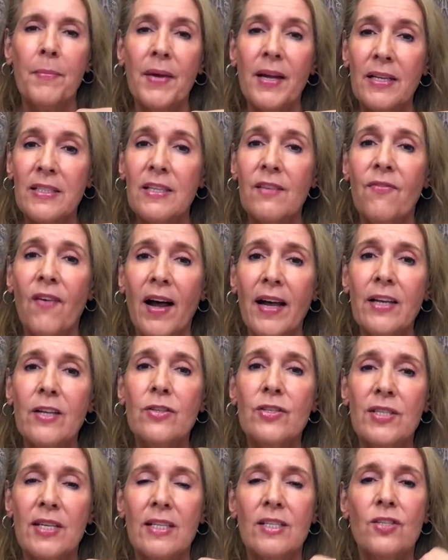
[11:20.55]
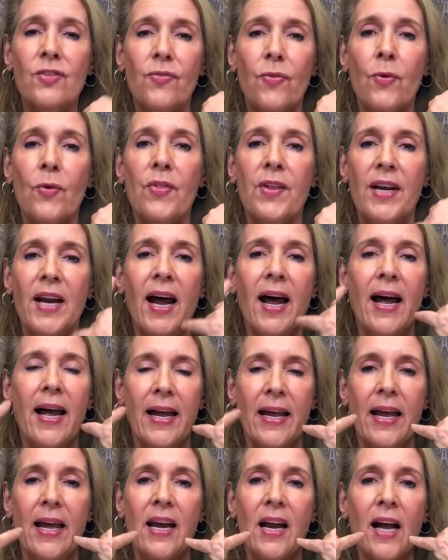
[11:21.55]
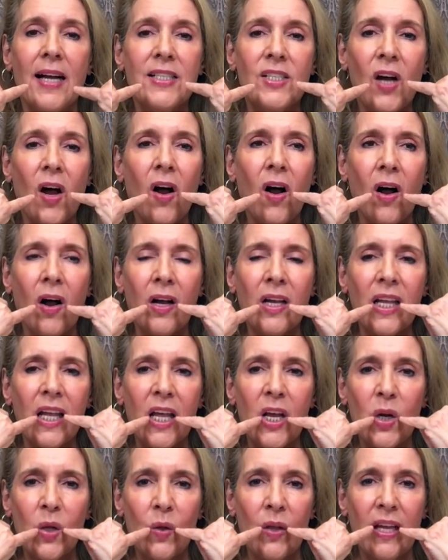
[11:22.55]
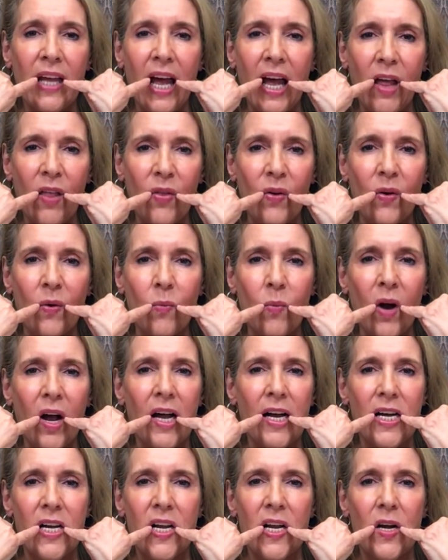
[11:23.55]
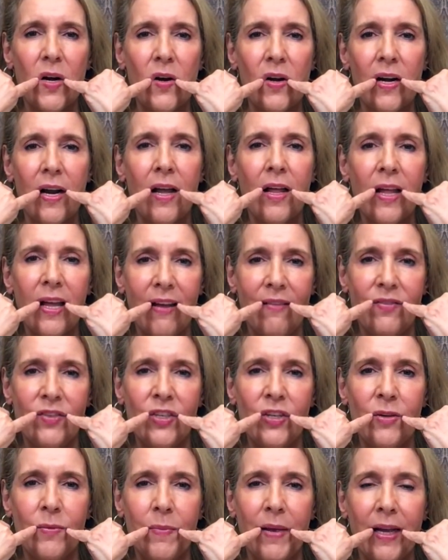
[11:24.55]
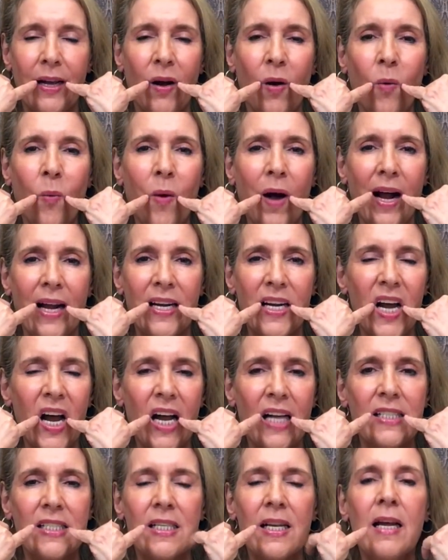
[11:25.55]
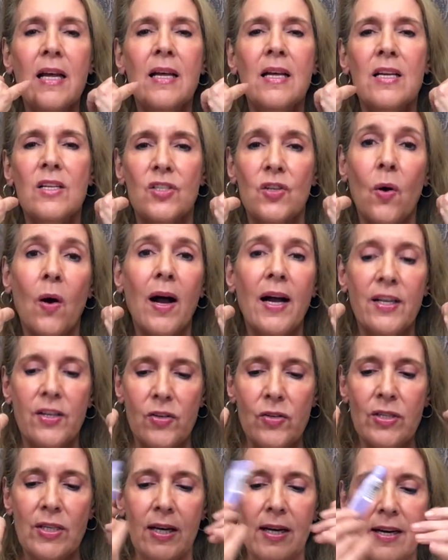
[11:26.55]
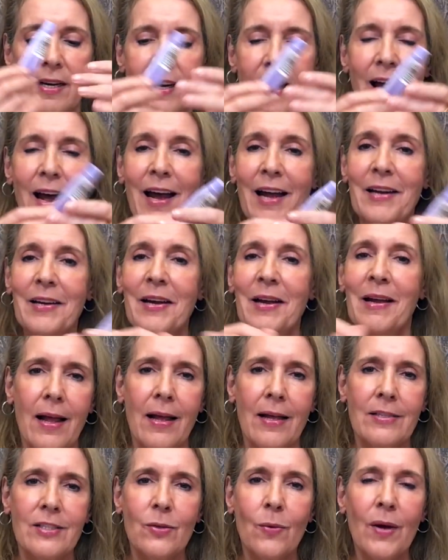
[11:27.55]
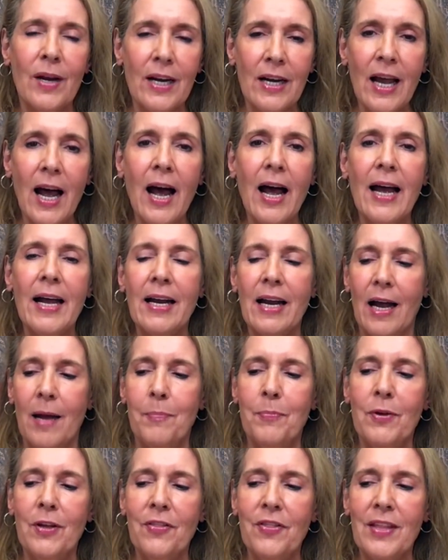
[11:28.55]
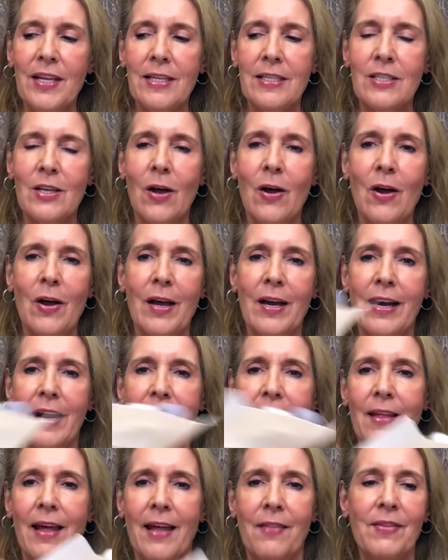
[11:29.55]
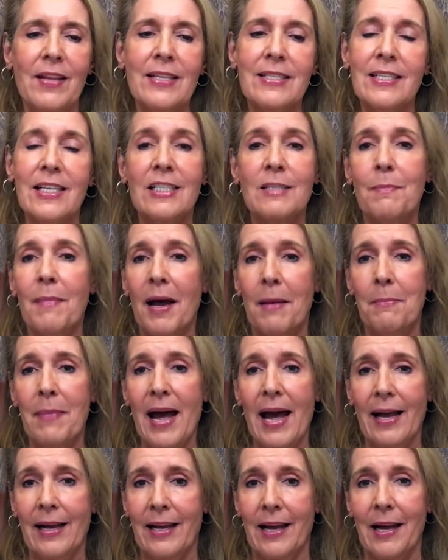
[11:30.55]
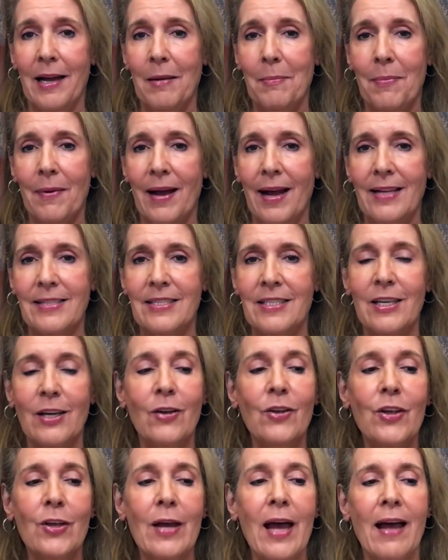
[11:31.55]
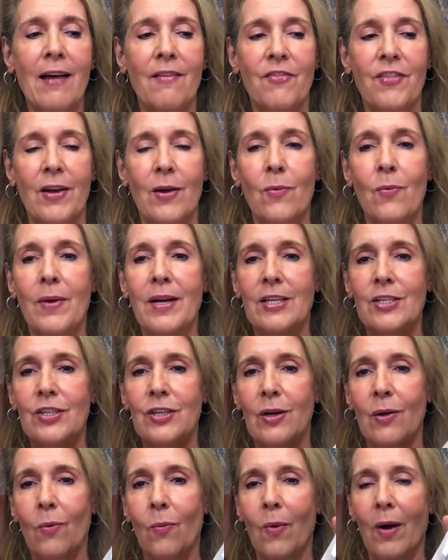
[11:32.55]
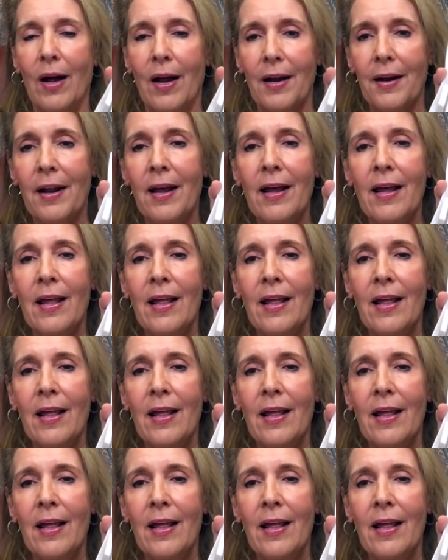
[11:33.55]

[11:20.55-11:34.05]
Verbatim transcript: because if I use this through the day and I talk, it'll gather right here, and I'll have 2 big old white dots, so I use it at night. So at night, I put this on, and this is my backup. You have the original one.